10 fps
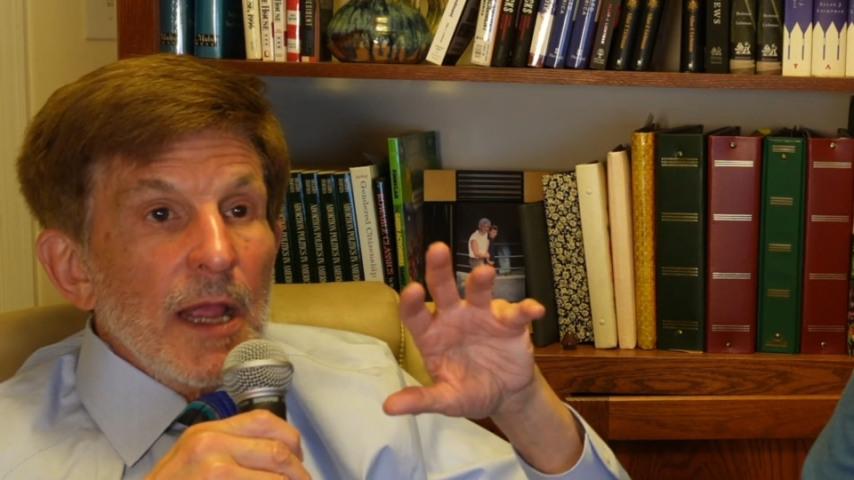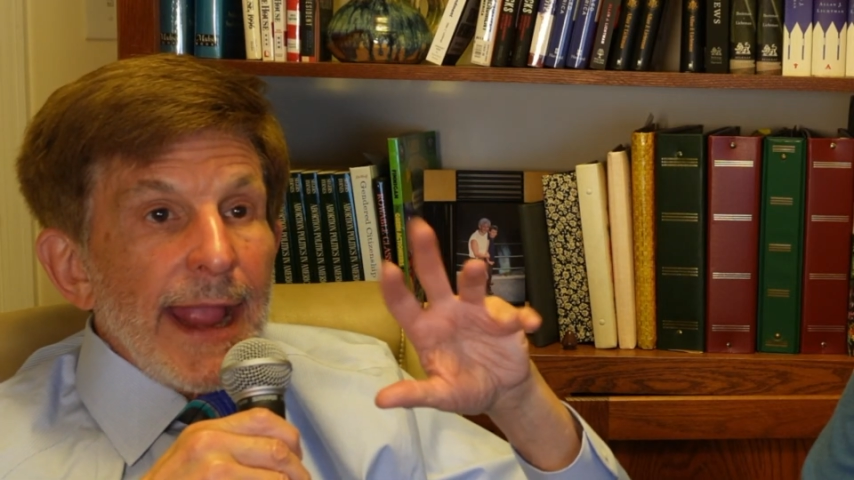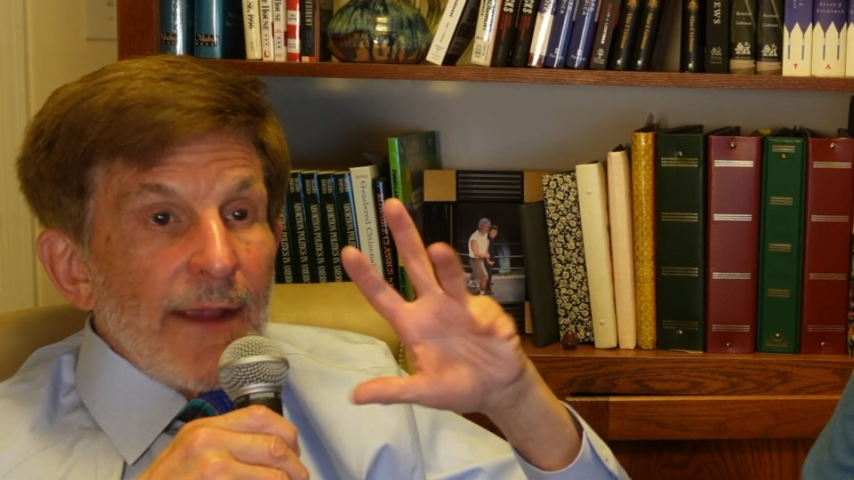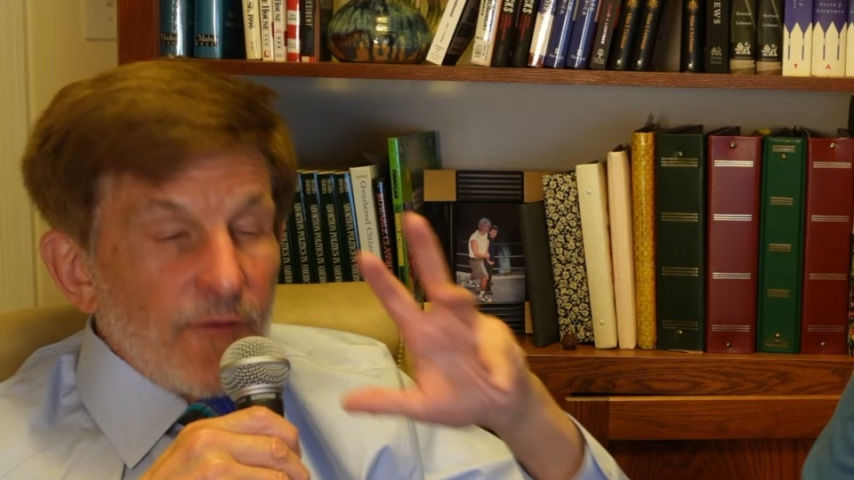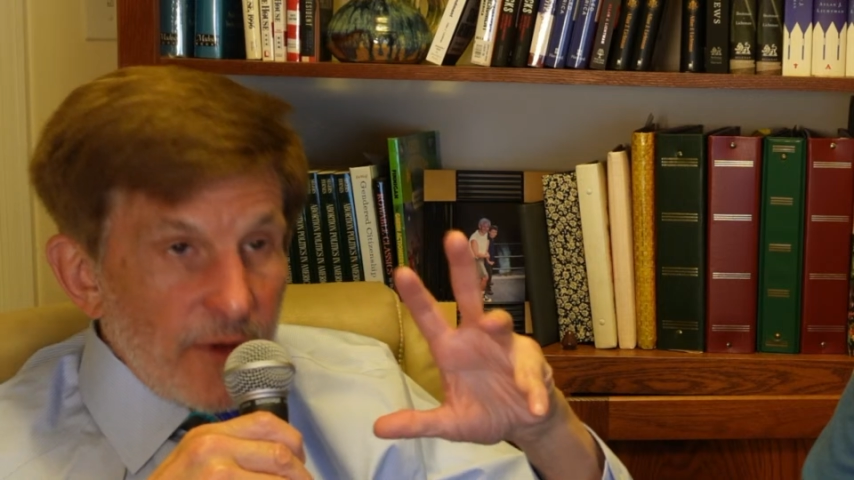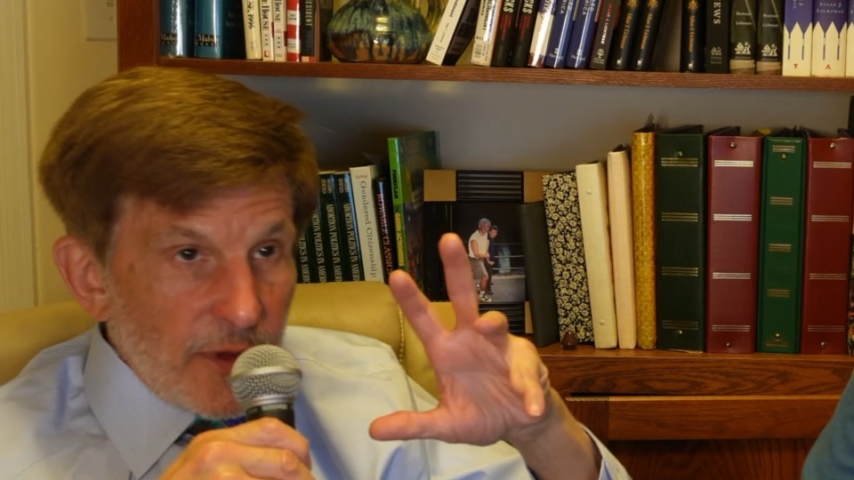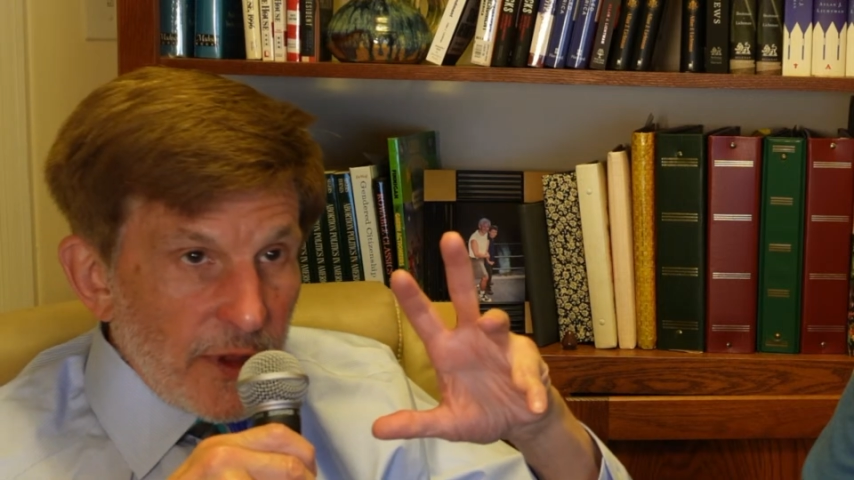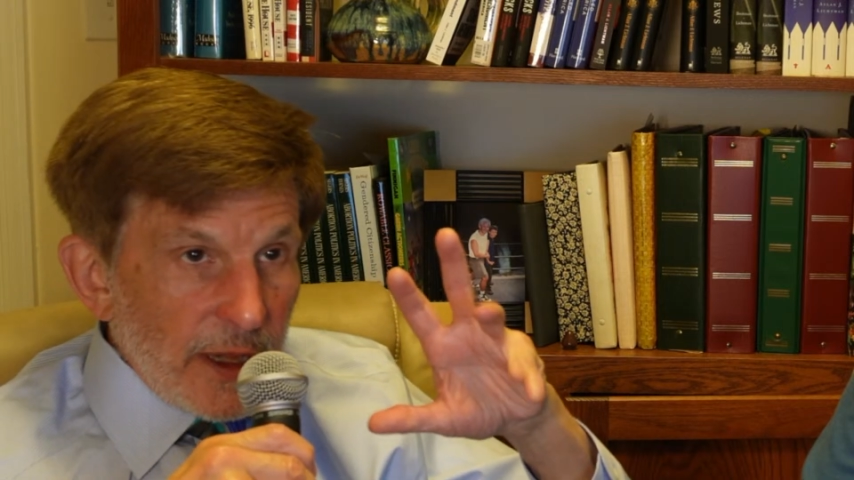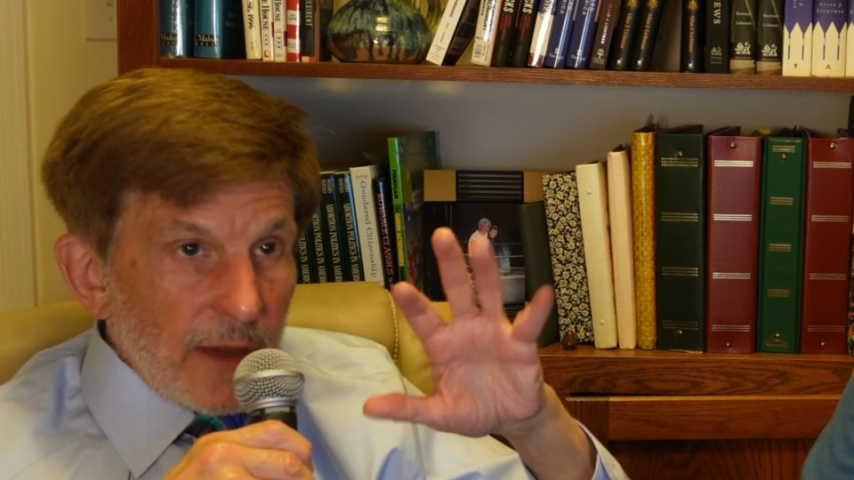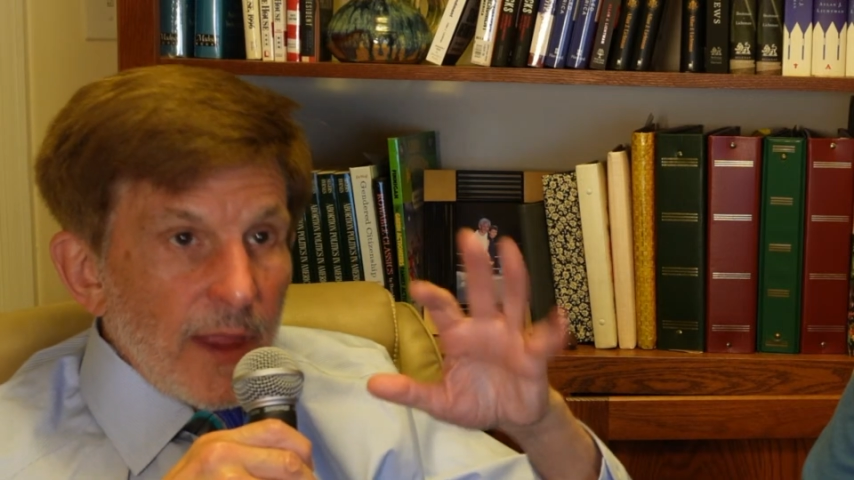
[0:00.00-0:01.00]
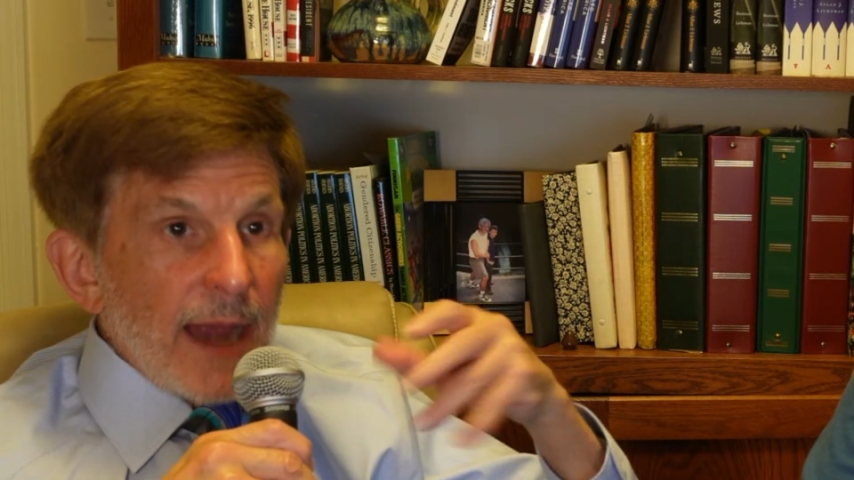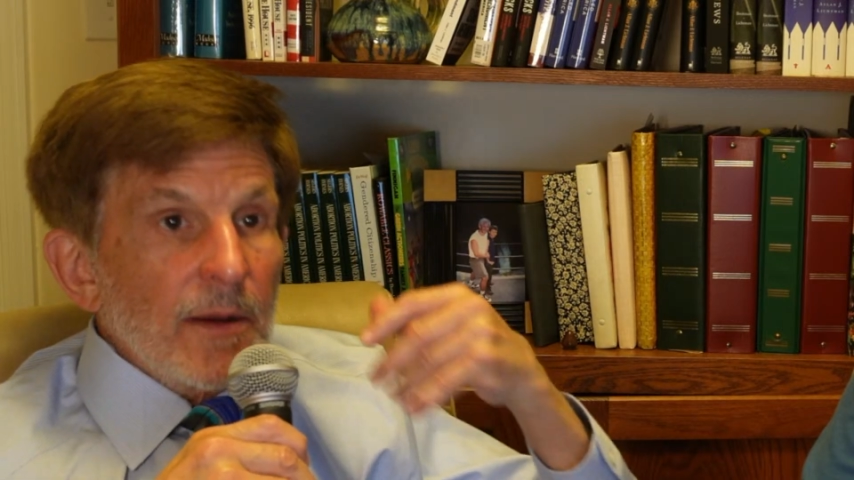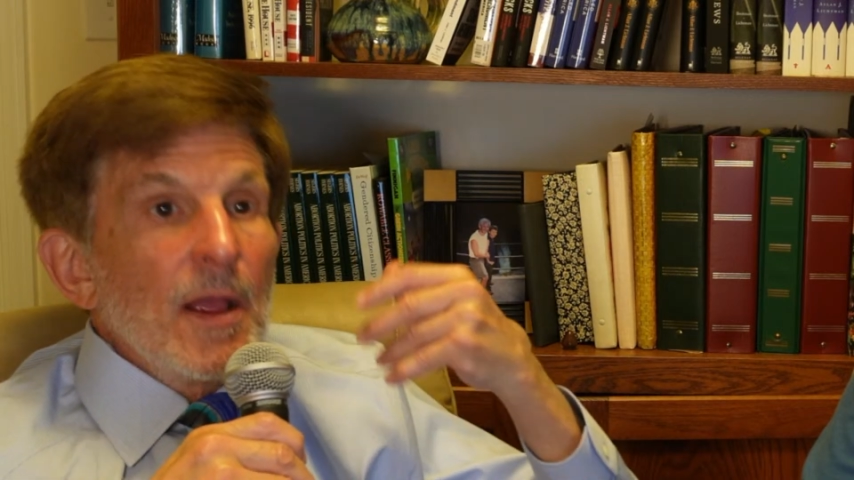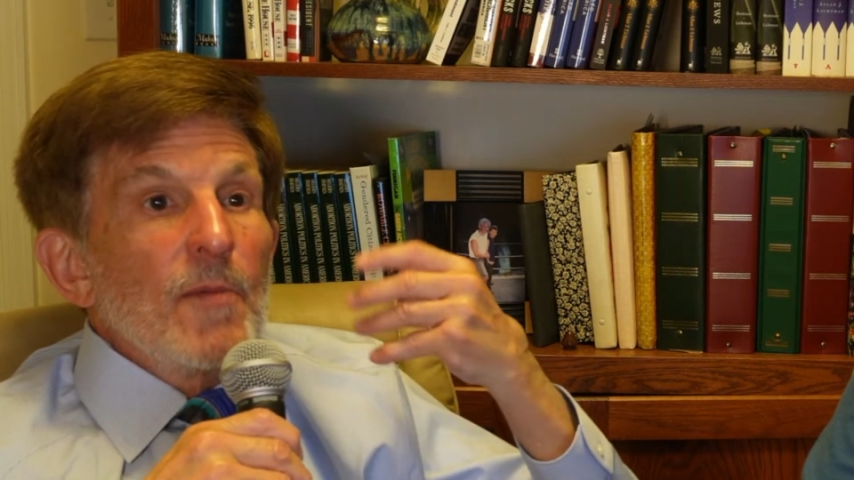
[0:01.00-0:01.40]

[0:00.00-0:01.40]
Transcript: everything, and that